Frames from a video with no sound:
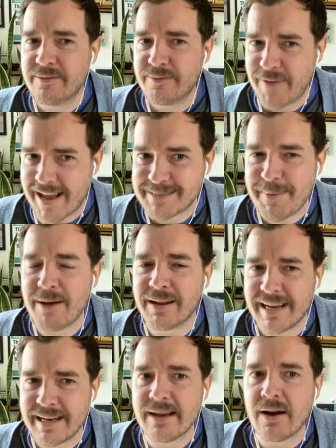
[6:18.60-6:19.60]
Fastmail
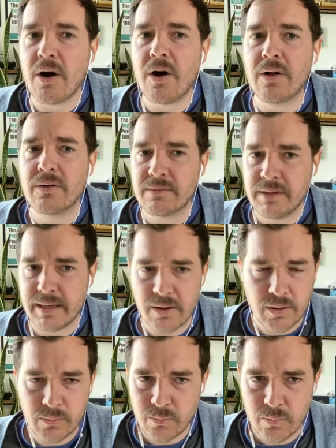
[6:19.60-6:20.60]
and Indie Hall,
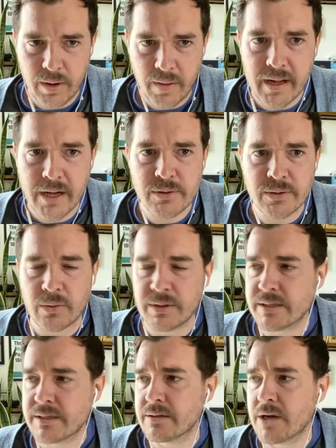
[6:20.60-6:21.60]
one of the country's oldest